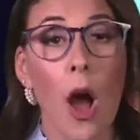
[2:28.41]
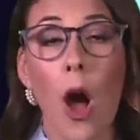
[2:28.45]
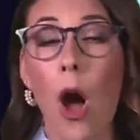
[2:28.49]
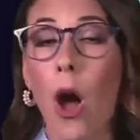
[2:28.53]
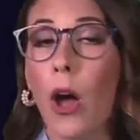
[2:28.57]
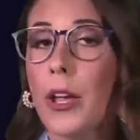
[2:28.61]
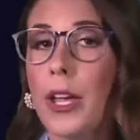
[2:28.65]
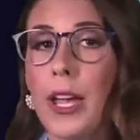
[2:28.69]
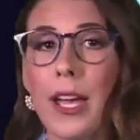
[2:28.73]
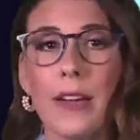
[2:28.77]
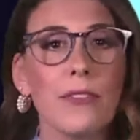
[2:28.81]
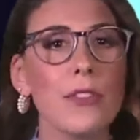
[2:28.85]

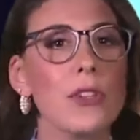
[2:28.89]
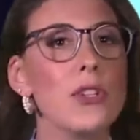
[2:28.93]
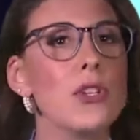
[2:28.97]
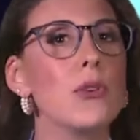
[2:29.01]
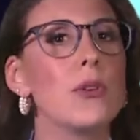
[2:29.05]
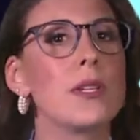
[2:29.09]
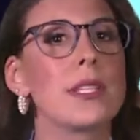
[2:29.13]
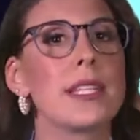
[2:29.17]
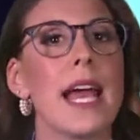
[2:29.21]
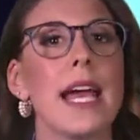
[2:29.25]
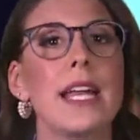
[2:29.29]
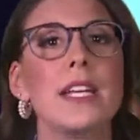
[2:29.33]
All you have to
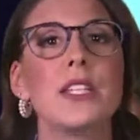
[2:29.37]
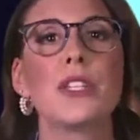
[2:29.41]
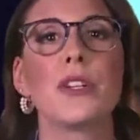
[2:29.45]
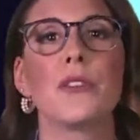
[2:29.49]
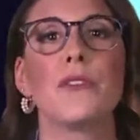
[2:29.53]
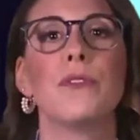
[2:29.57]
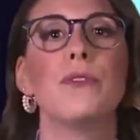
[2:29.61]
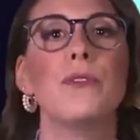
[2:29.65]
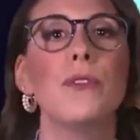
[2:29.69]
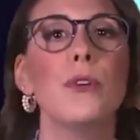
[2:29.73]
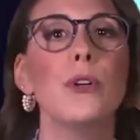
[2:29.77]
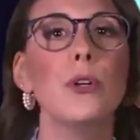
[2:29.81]
do is head to
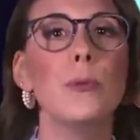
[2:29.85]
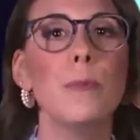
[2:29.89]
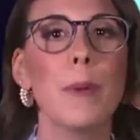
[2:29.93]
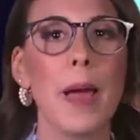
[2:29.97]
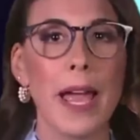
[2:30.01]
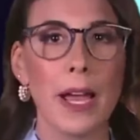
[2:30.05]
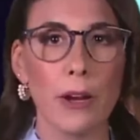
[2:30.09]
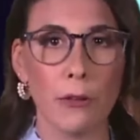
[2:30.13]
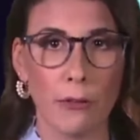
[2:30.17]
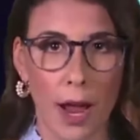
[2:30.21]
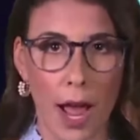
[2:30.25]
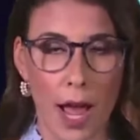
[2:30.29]

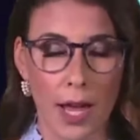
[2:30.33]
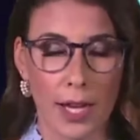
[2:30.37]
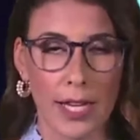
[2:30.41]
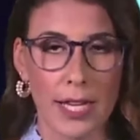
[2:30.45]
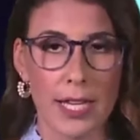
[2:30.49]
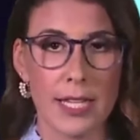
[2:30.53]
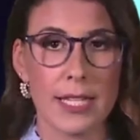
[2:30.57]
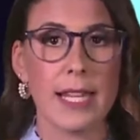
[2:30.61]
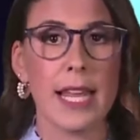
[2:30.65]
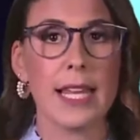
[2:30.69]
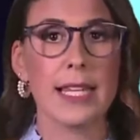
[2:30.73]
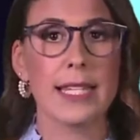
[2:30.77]

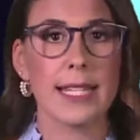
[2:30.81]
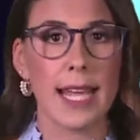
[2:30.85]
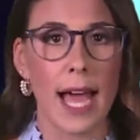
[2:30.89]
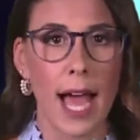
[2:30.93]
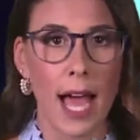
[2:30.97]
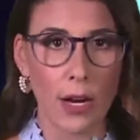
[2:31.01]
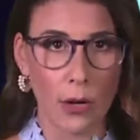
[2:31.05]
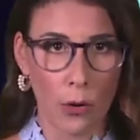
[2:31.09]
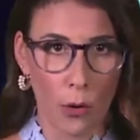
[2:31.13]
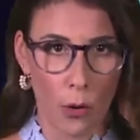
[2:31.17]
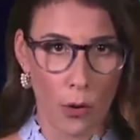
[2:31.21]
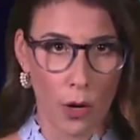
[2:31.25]

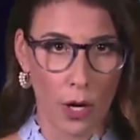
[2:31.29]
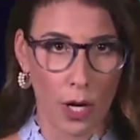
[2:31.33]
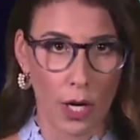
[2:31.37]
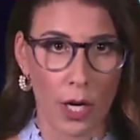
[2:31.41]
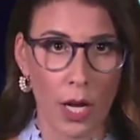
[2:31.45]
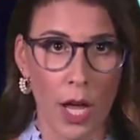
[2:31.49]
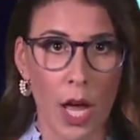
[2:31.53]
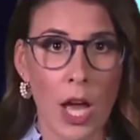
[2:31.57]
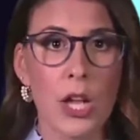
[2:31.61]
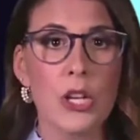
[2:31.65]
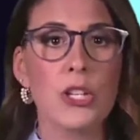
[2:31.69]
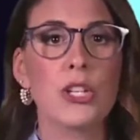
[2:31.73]

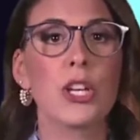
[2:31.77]
foodbankrockies.org